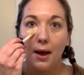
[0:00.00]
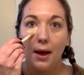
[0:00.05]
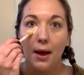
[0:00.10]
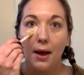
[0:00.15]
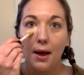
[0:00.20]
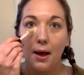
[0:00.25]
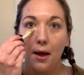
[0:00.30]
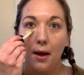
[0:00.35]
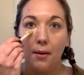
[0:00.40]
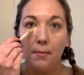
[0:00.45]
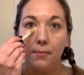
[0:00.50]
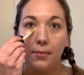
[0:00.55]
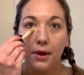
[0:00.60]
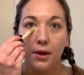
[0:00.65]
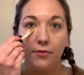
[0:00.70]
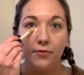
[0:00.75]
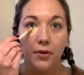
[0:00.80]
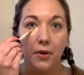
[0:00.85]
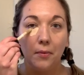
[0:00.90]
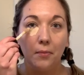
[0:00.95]
But
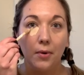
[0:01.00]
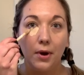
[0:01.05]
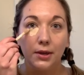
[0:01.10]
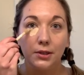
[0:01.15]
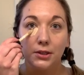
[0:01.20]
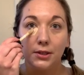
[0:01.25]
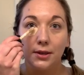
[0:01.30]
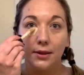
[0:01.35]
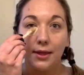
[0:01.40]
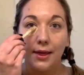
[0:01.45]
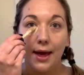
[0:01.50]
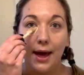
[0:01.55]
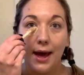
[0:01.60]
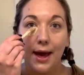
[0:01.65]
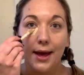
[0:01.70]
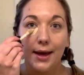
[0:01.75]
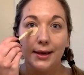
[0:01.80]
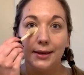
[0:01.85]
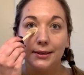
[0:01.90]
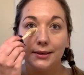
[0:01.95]
if you watched
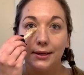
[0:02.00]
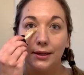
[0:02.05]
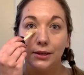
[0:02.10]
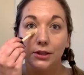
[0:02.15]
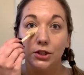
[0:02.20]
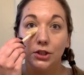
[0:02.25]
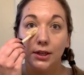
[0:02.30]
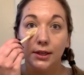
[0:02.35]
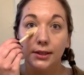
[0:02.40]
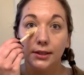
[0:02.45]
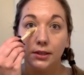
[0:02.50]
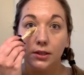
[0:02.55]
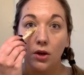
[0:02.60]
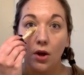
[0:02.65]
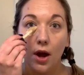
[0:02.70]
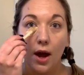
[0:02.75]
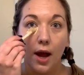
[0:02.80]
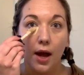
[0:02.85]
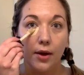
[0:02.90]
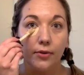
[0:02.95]
that, she does
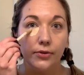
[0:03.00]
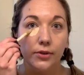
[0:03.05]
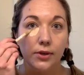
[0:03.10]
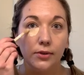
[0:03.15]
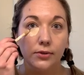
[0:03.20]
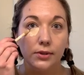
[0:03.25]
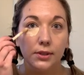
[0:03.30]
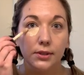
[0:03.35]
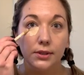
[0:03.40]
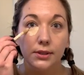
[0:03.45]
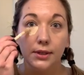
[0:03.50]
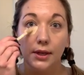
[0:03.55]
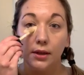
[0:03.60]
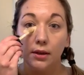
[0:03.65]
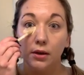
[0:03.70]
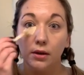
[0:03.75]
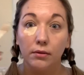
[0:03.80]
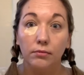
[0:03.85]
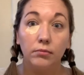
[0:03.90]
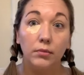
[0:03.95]
not have to use
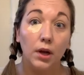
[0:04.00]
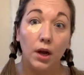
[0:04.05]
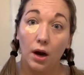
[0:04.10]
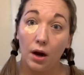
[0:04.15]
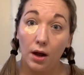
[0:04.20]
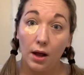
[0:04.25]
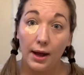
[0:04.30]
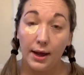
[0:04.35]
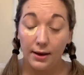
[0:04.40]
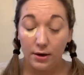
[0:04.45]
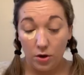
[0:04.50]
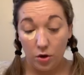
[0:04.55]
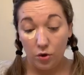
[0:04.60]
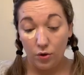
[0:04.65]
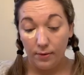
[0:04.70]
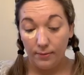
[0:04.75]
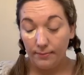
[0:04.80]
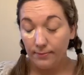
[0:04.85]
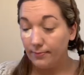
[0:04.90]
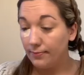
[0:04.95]
concealer. Girl, I
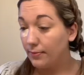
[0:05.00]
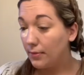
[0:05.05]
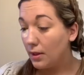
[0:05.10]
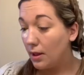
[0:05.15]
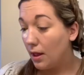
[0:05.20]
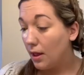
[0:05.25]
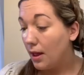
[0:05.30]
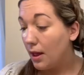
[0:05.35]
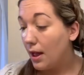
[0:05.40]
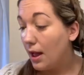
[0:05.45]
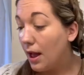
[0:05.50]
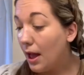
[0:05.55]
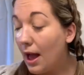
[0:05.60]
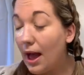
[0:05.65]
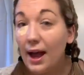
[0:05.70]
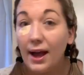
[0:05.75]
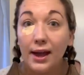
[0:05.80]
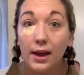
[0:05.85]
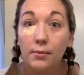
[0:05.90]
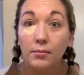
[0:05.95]
do.
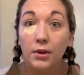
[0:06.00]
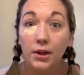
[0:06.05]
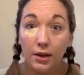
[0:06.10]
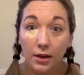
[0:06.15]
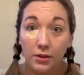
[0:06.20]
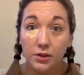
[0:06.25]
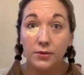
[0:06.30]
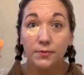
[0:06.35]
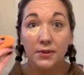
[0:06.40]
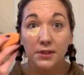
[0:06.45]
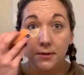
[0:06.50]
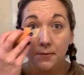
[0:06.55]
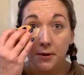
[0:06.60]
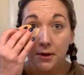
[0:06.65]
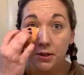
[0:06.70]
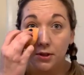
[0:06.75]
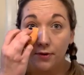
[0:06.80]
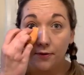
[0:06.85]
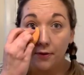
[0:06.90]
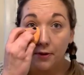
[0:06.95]
I am going to use my
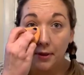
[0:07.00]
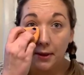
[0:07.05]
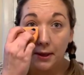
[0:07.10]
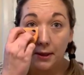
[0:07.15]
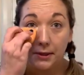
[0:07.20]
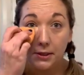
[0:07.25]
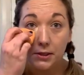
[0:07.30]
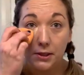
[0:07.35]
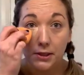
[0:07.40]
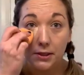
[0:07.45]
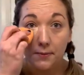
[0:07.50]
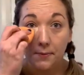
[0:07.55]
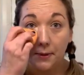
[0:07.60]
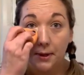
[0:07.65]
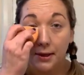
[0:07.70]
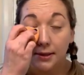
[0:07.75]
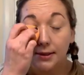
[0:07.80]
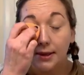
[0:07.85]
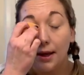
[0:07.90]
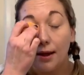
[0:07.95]
sponge for this just
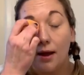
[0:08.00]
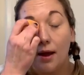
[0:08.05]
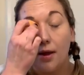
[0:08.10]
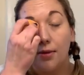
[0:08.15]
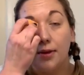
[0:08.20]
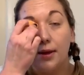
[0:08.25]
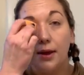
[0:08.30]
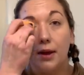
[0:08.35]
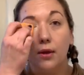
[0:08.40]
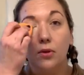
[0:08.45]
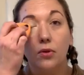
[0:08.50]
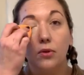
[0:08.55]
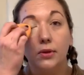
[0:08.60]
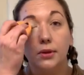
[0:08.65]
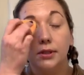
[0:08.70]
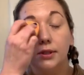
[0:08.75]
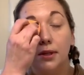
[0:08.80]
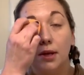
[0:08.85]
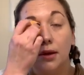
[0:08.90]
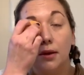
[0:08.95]
because I think it
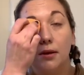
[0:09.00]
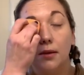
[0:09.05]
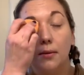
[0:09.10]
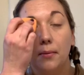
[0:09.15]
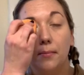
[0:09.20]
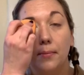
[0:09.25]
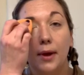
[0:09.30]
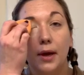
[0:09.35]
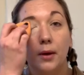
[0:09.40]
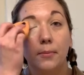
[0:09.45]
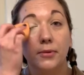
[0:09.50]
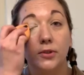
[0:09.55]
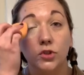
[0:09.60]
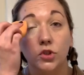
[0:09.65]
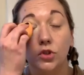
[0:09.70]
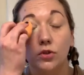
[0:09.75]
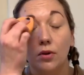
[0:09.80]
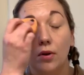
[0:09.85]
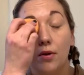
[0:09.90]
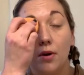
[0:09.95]
looks better, but
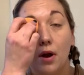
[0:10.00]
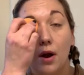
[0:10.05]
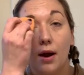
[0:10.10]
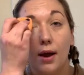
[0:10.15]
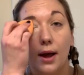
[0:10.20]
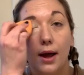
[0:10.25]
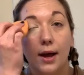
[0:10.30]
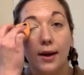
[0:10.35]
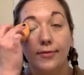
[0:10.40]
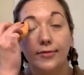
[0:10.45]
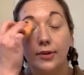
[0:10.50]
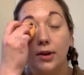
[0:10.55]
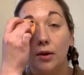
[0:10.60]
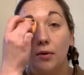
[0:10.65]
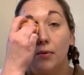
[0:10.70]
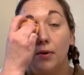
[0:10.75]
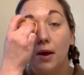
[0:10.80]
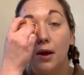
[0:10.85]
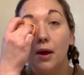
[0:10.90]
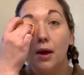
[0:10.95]
you do not have
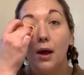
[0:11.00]
to.